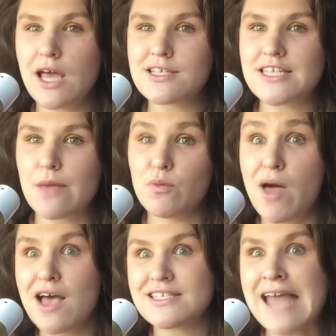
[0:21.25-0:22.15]
unstable
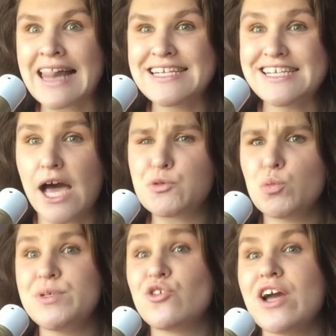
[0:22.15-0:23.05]
personality types
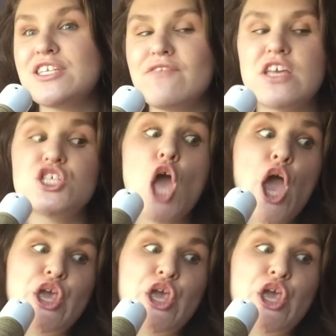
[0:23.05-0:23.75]
will be trying to convince